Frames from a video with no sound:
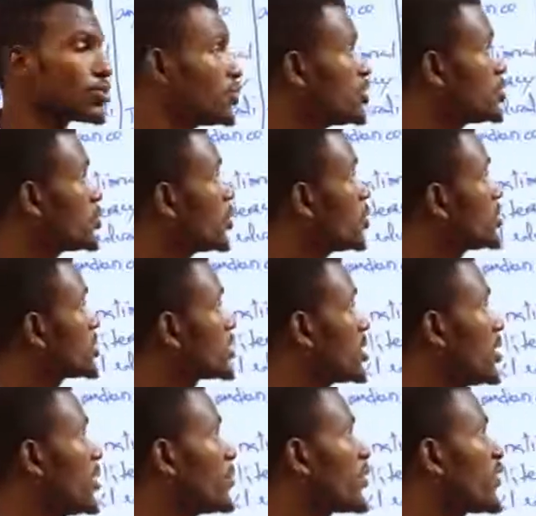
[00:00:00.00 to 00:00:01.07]
which was
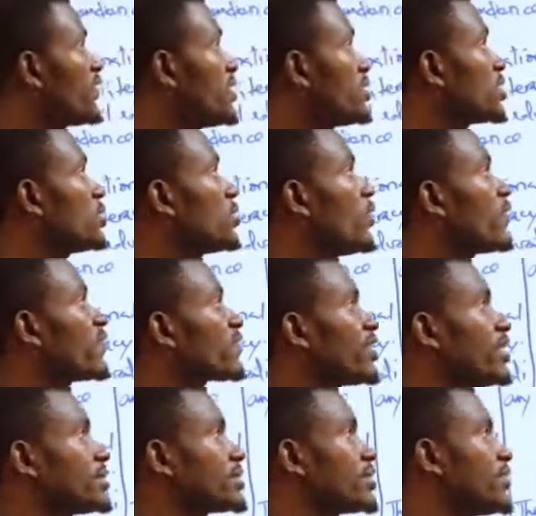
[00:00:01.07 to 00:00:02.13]
provision of
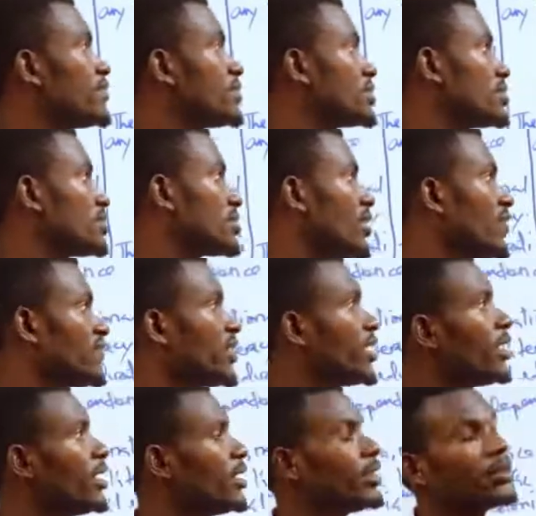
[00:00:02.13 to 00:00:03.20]
health services
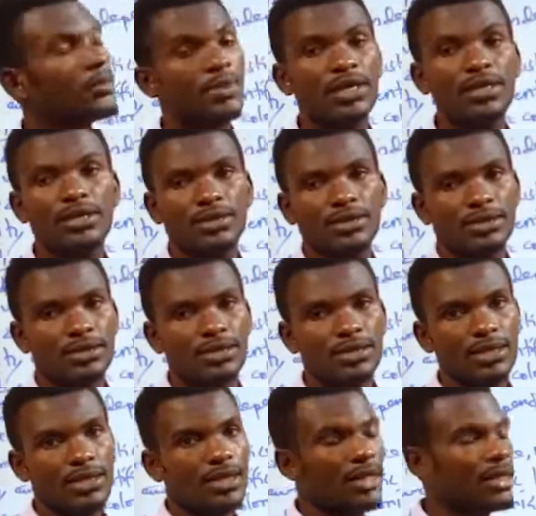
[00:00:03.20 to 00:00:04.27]
after independence.
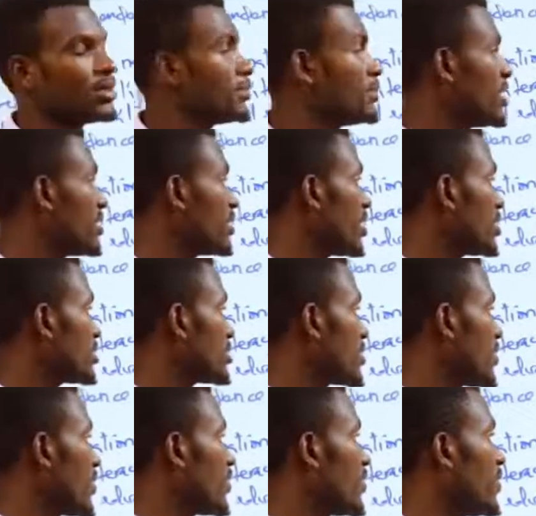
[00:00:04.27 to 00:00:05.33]
To me,
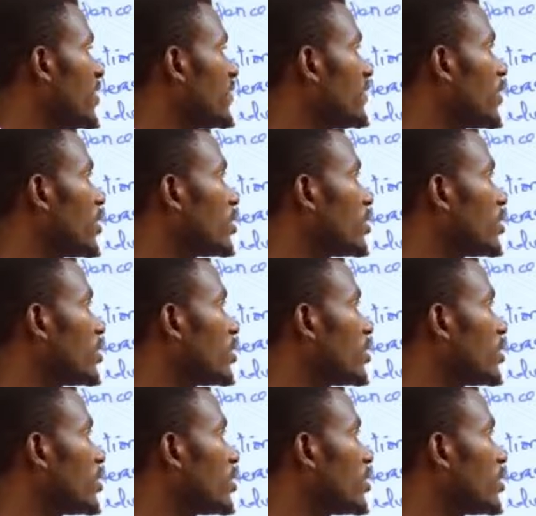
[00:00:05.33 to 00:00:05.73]
that the